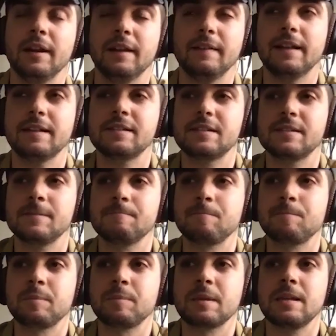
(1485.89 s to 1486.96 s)
And that's
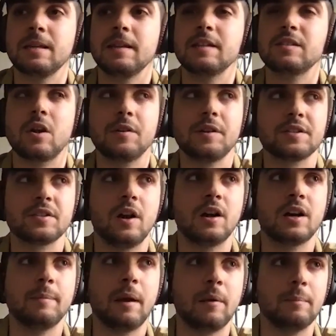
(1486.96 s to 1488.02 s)
hard to talk
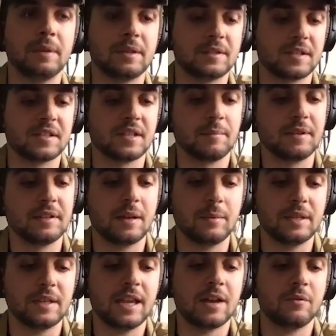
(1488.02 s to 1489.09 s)
about, because it's something that we
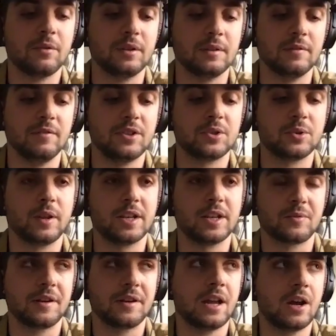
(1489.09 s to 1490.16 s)
can't really visualize
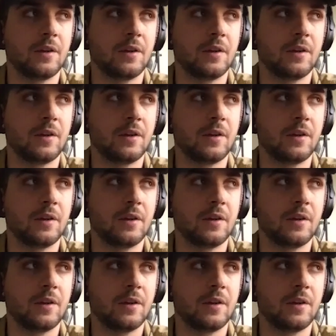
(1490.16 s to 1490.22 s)
right now.